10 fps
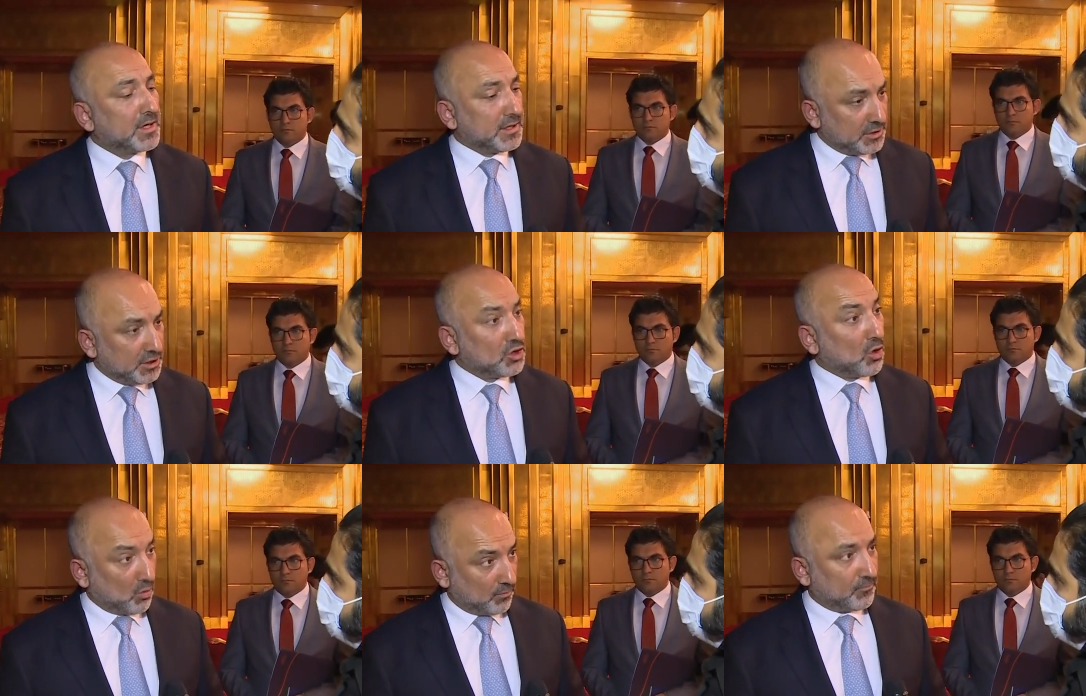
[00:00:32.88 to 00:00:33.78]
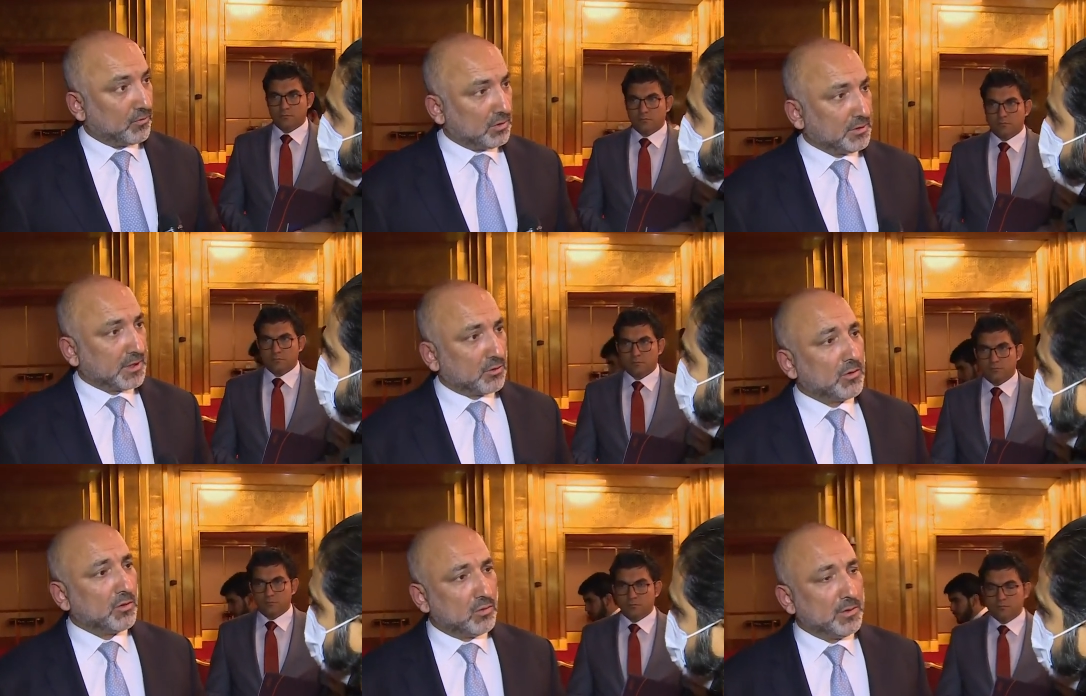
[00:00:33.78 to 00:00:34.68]
Speaker 1: are indeed hopeful that
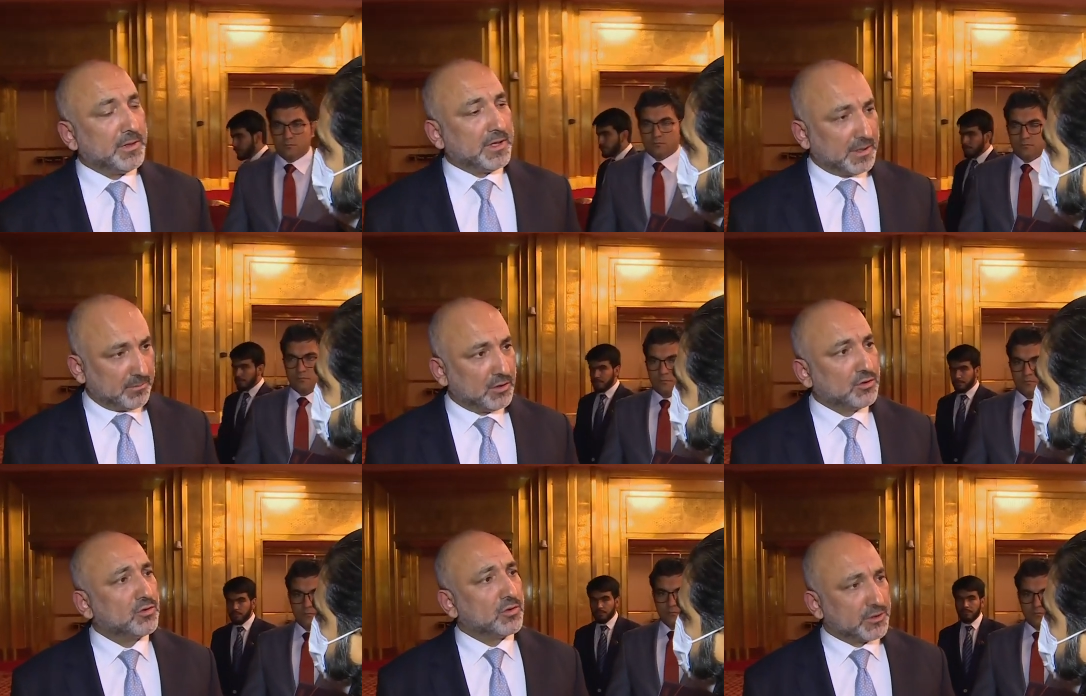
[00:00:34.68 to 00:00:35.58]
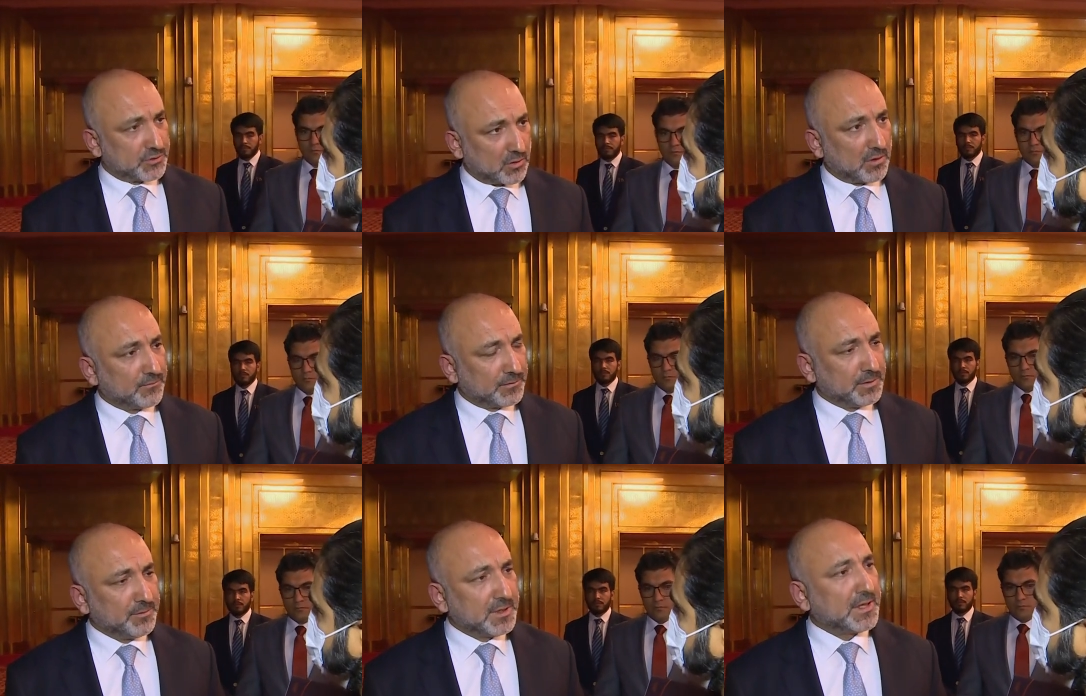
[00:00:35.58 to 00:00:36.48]
we will be able to resolve
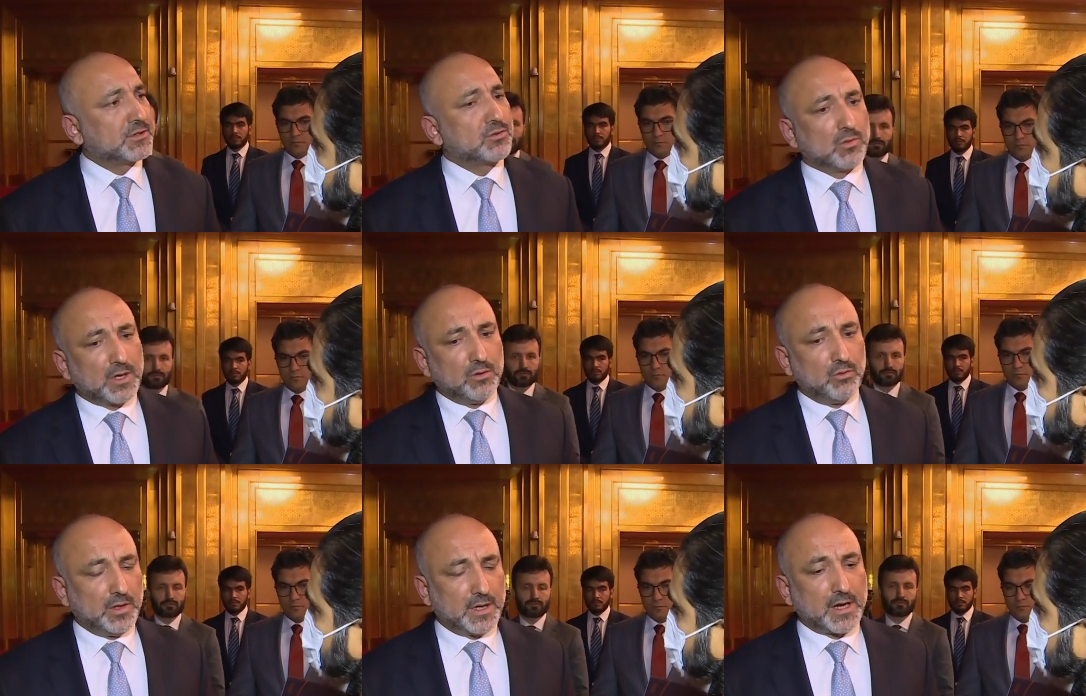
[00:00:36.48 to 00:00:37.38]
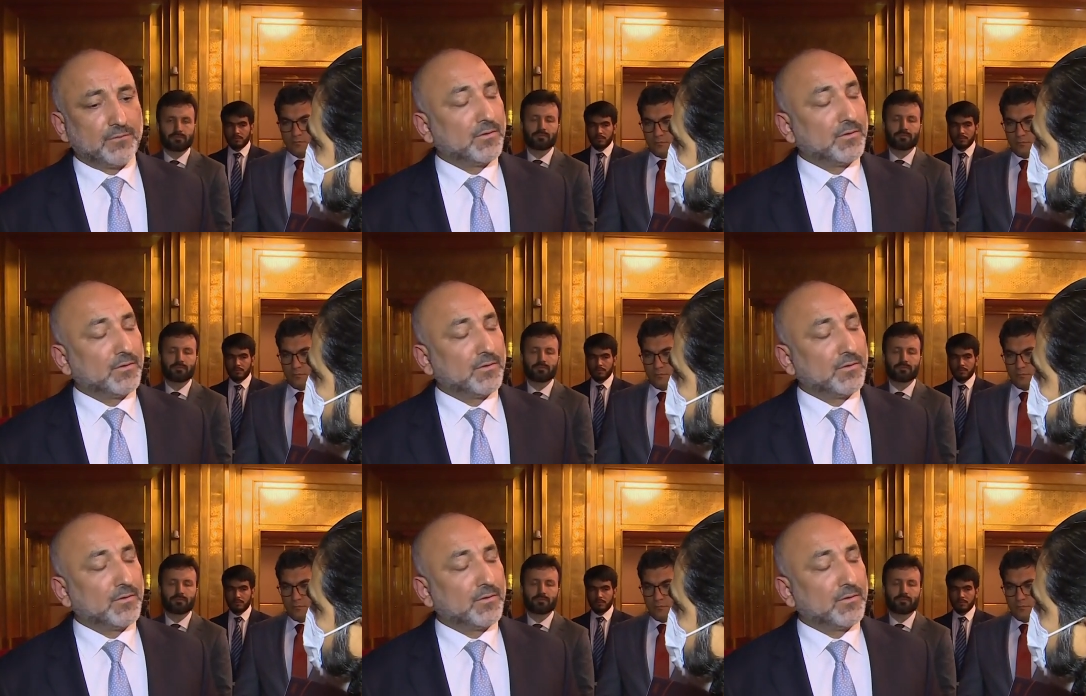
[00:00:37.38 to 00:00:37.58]
them. That's why we have